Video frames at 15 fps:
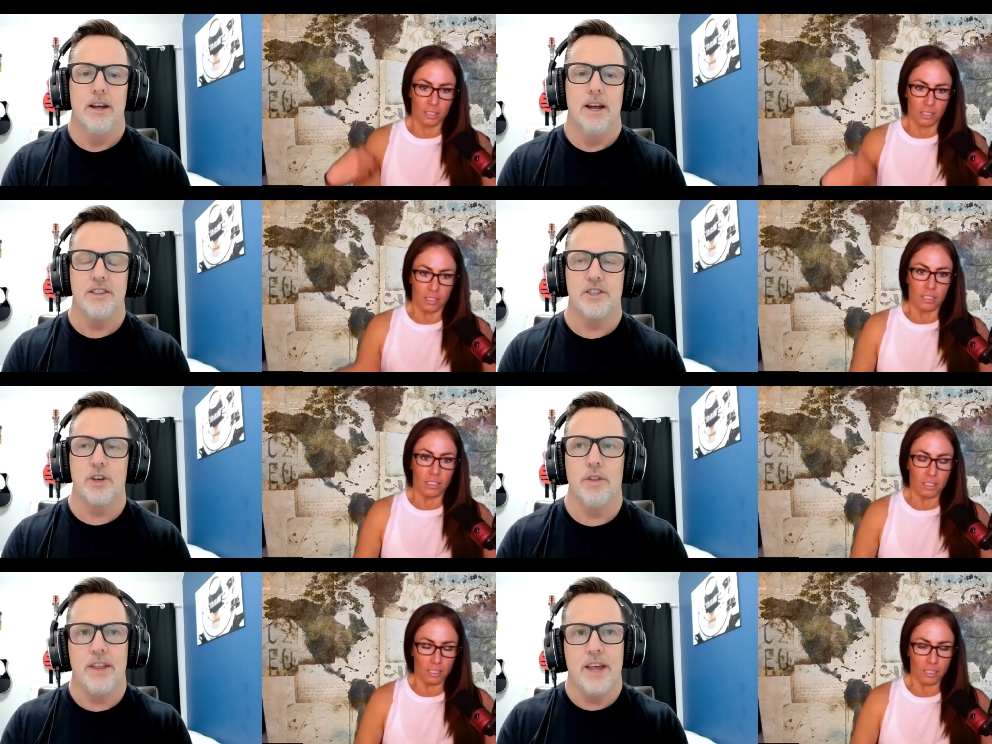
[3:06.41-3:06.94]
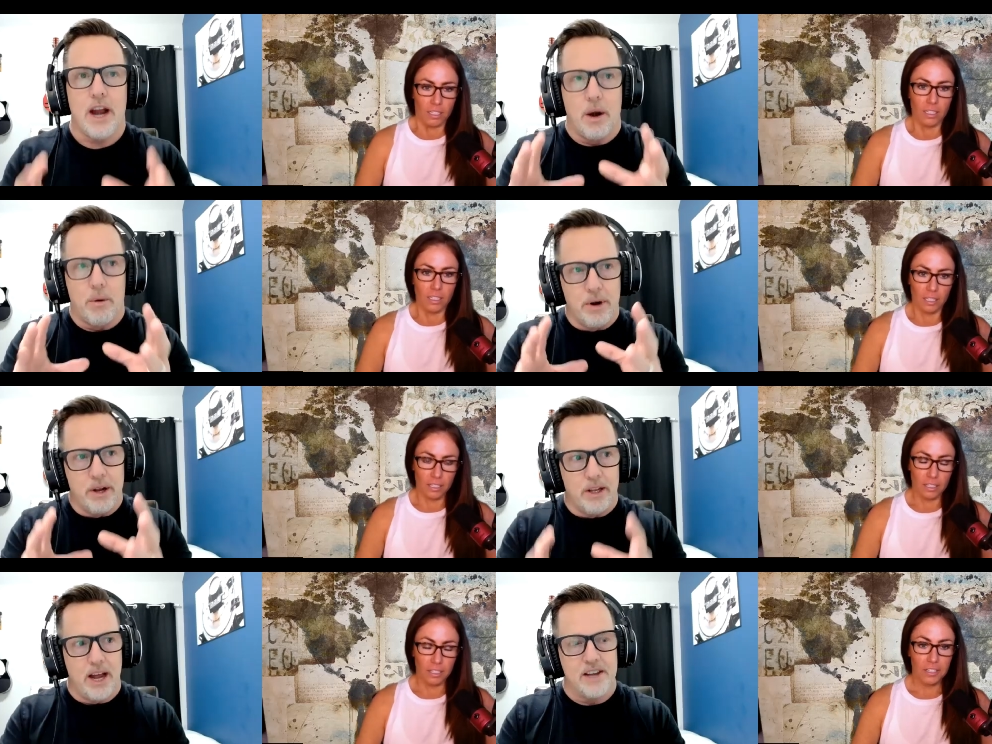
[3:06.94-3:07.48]
Speaker 1: And so then I
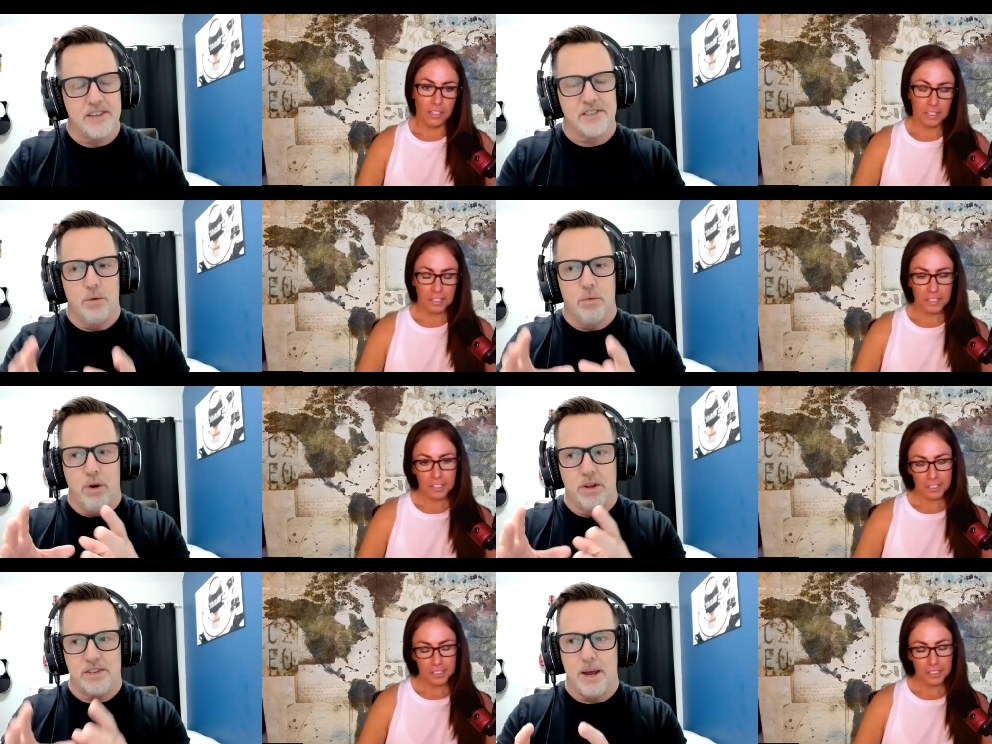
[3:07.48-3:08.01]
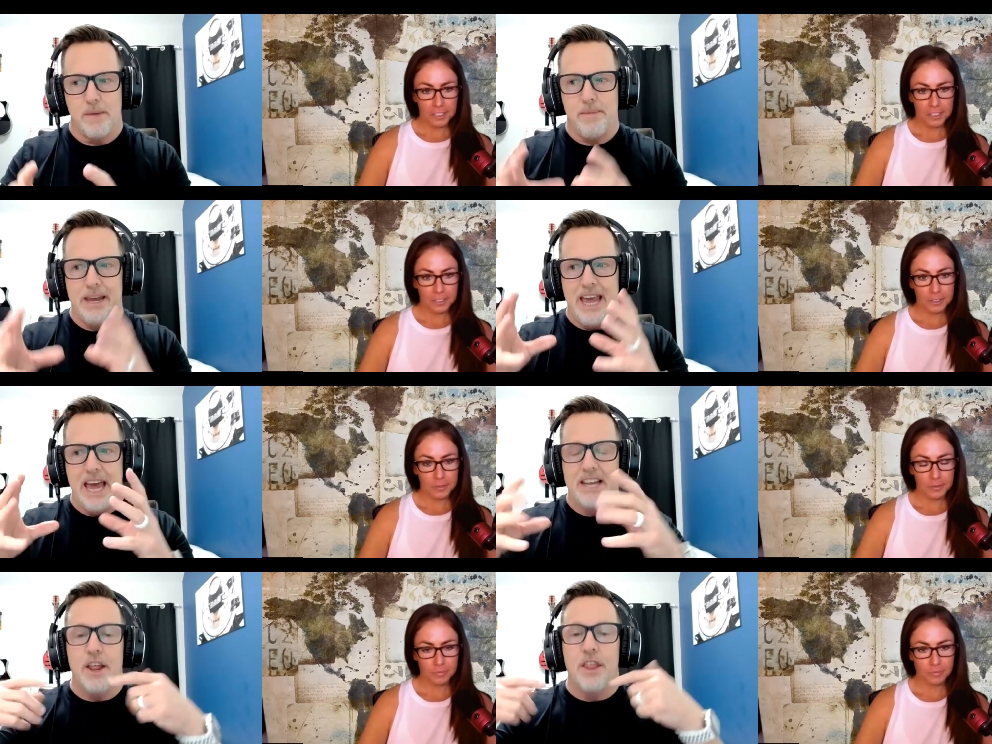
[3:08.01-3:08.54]
realized that once I
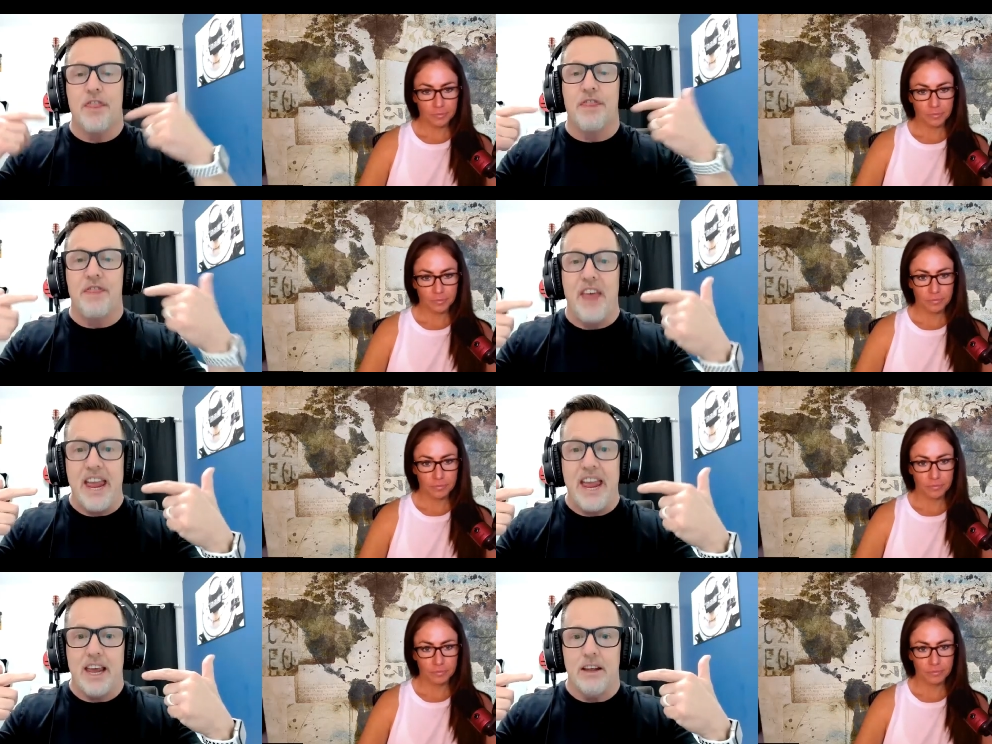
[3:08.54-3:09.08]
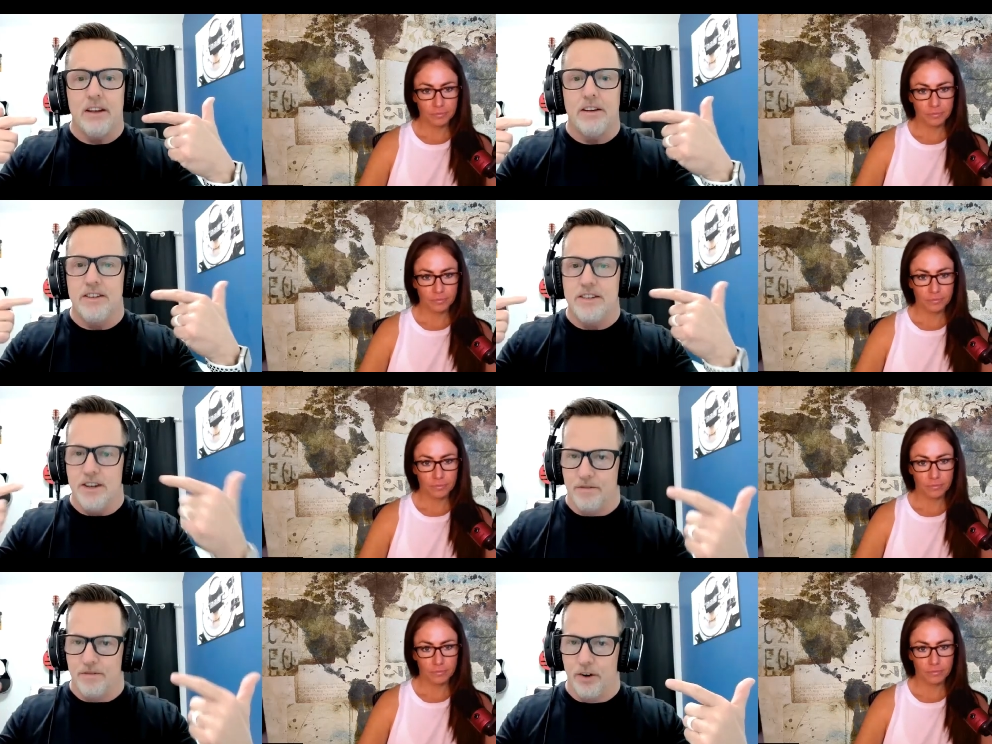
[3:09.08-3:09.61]
began to think
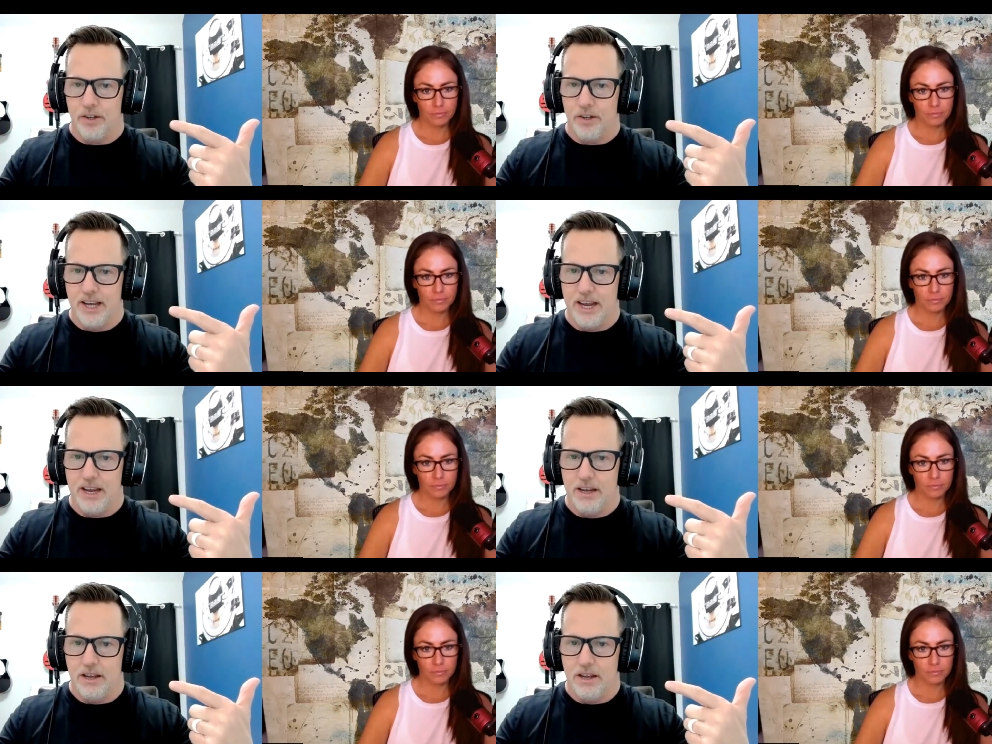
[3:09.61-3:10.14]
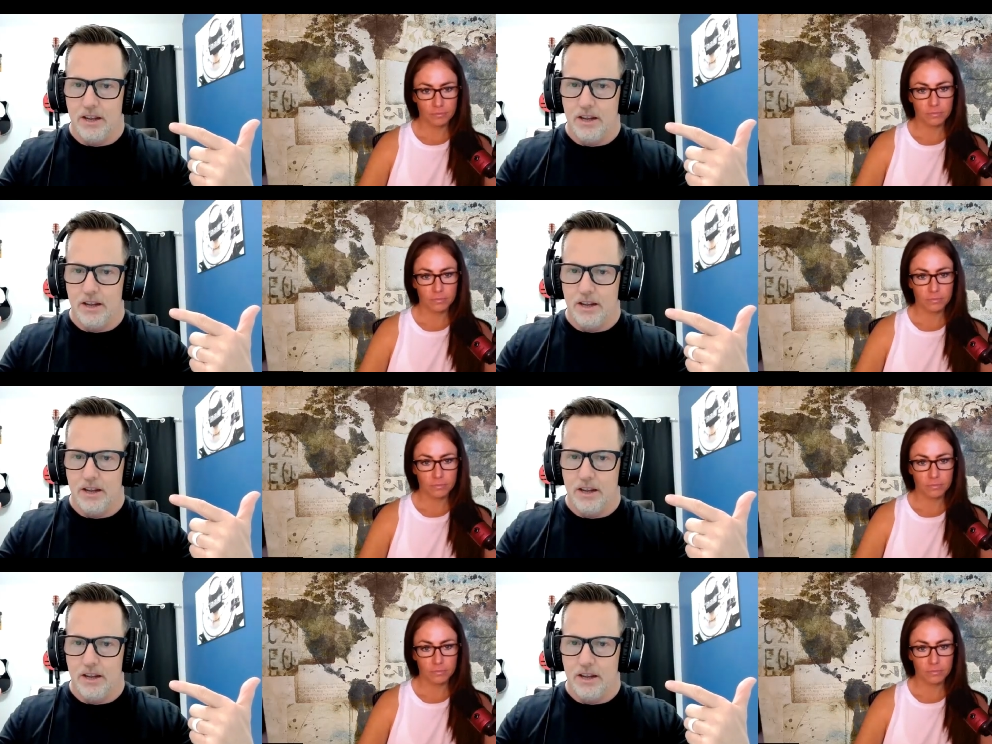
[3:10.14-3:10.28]
differently,